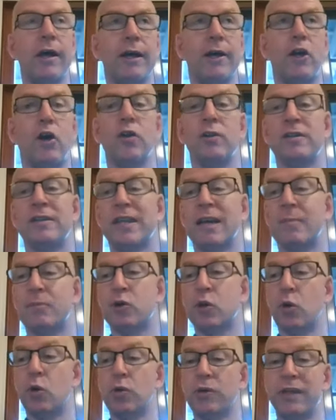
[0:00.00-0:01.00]
concept
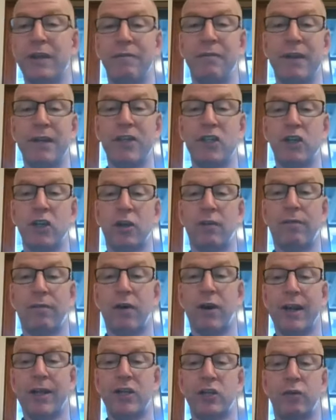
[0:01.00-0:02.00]
or definition of
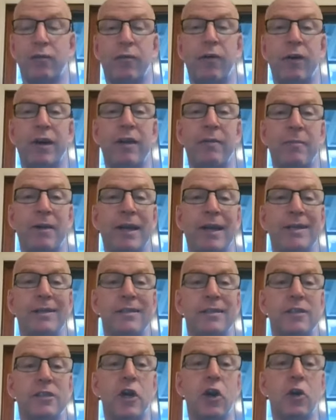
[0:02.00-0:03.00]
financial freedom
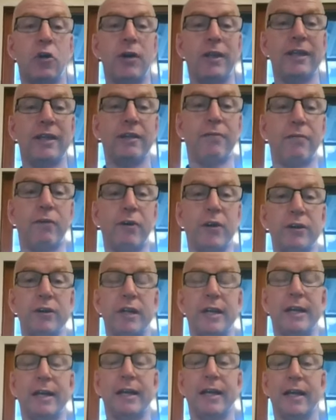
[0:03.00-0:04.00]
is totally different.
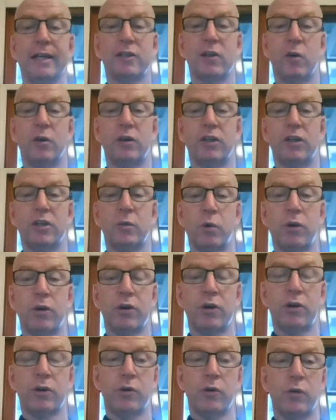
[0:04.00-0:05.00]
And so I just want
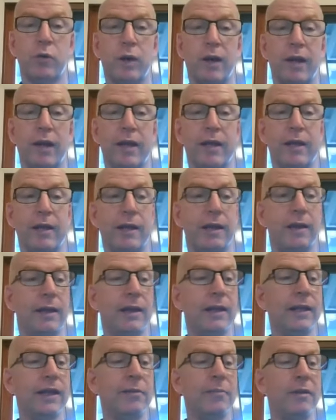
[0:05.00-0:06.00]
to do a
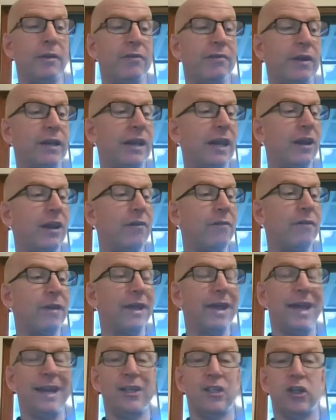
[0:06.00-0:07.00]
little bit of a
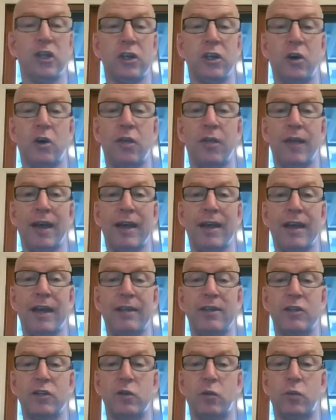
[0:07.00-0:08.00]
clarification on that
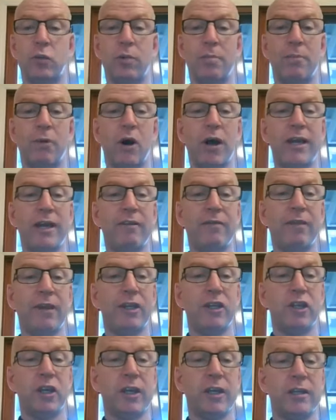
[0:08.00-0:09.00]
as to what my
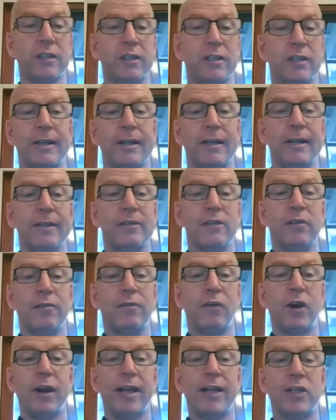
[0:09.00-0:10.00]
definition is. So
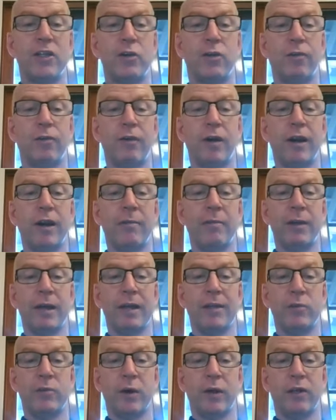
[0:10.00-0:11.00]
financial freedom
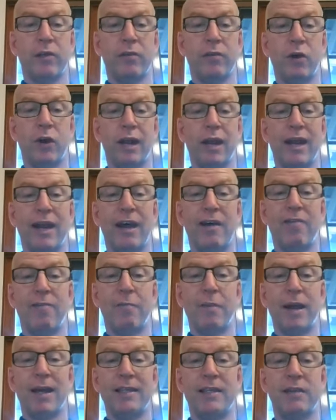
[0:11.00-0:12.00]
is where you've got enough
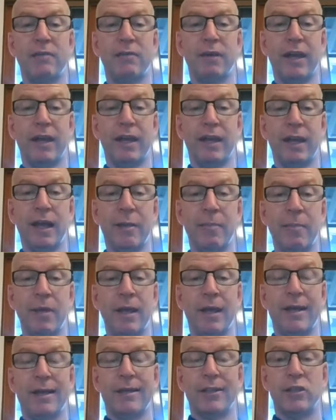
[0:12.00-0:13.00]
passive income
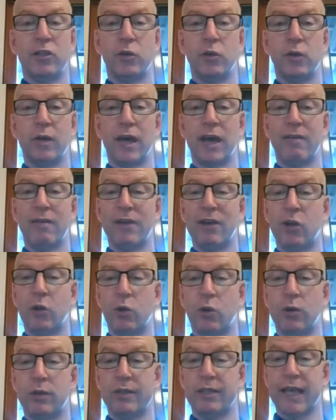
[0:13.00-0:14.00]
to cover
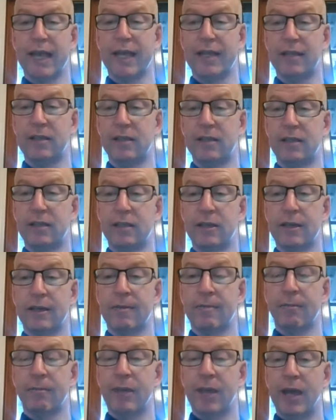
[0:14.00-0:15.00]
your debts.
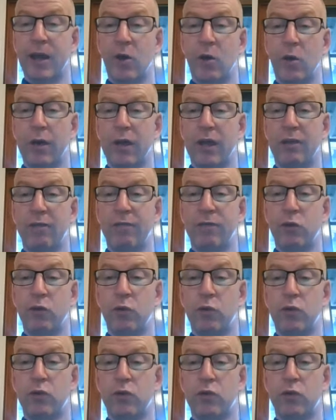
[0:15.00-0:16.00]
Now, if
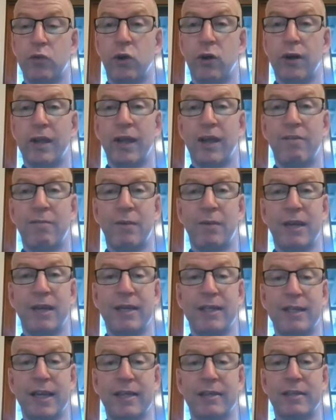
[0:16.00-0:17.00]
you do not have many
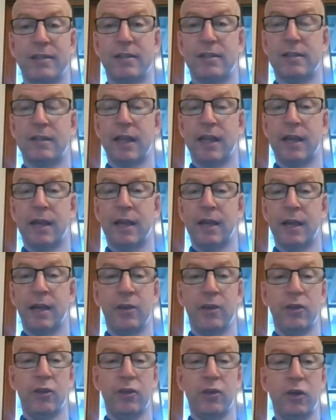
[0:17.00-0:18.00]
debts, then
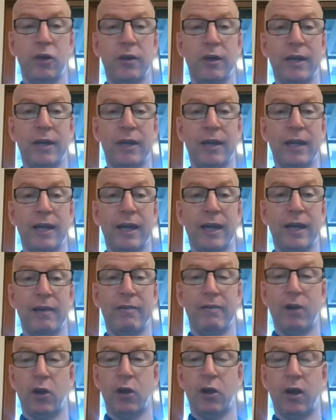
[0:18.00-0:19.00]
you don't need a heck
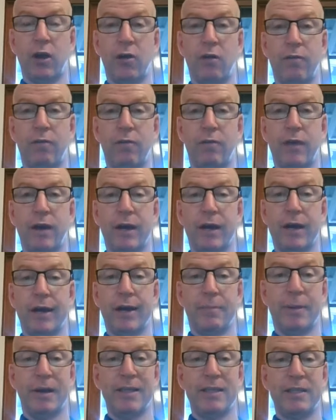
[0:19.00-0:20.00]
of a lot of
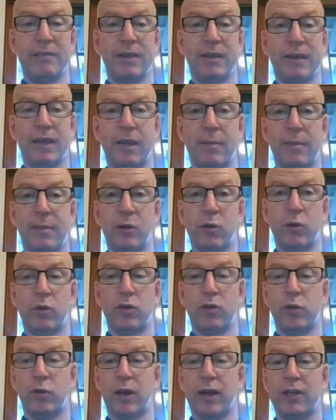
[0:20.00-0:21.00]
passive income in order
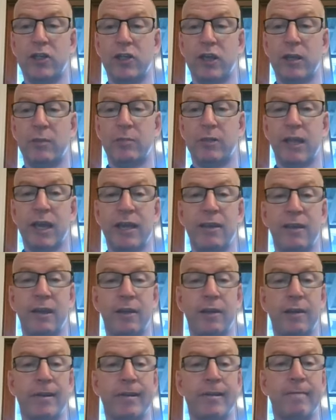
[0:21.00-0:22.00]
to actually obtain
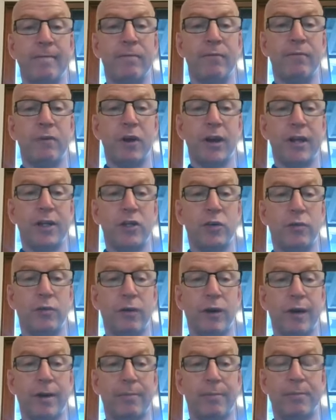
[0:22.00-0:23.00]
that financial
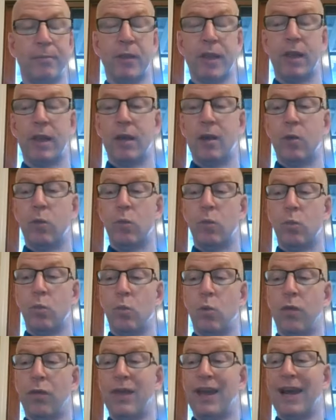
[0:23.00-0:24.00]
freedom.
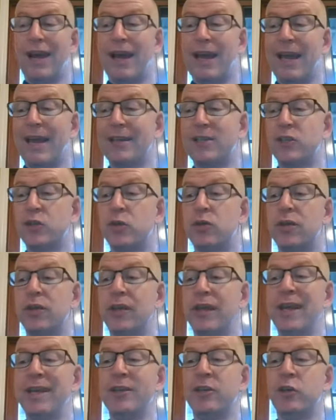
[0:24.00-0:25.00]
What that allows you to
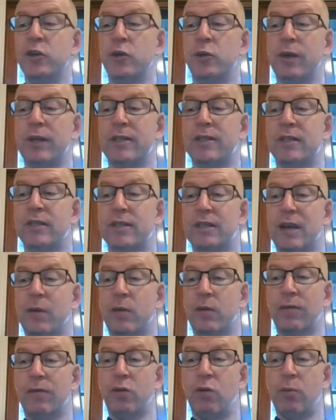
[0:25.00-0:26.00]
then do is to say,
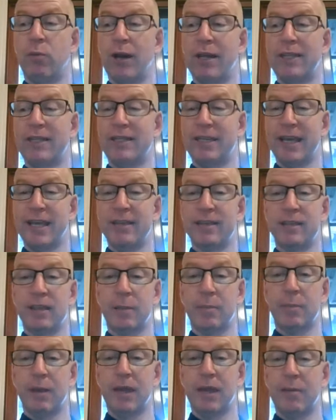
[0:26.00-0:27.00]
well, if all my debts
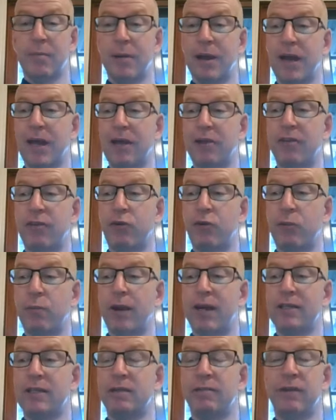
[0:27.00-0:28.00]
are being paid through
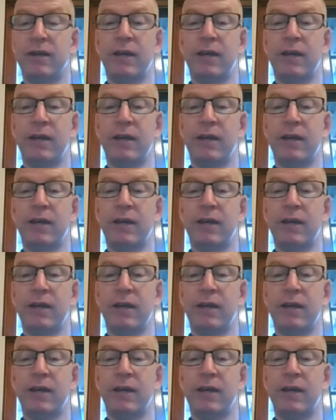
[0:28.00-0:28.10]
passive